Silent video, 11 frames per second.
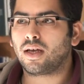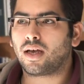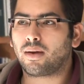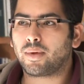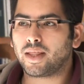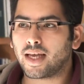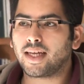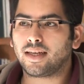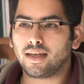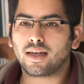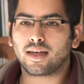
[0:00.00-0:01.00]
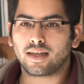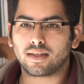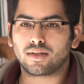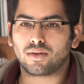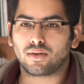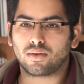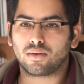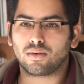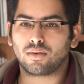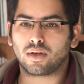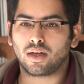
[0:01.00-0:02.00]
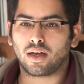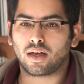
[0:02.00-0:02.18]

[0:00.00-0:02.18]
But the idea is to